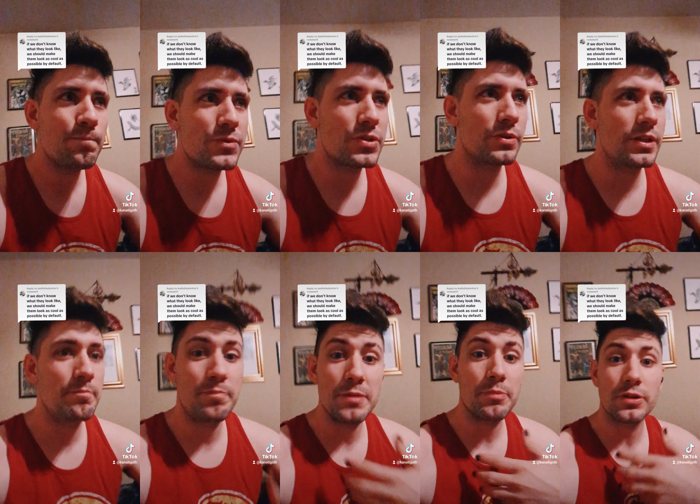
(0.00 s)
so then
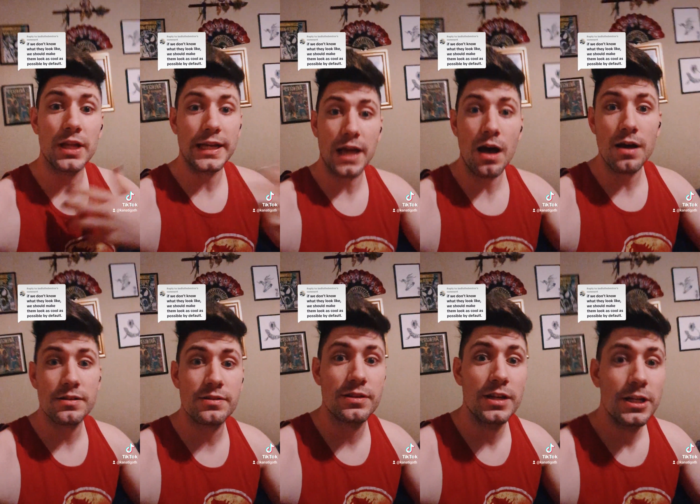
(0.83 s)
people like
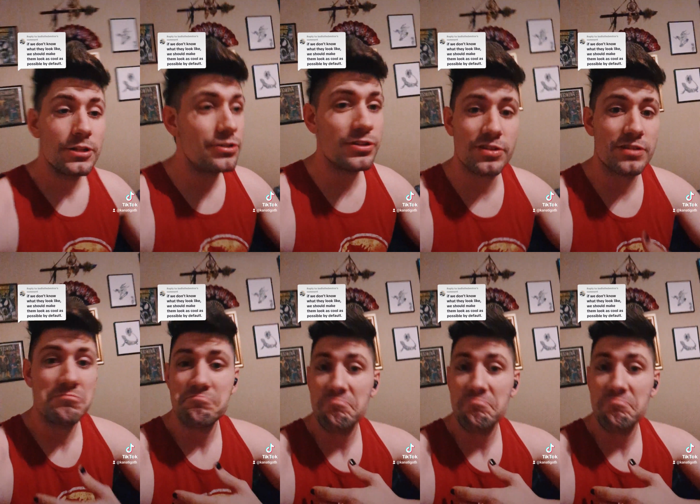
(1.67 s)
us, just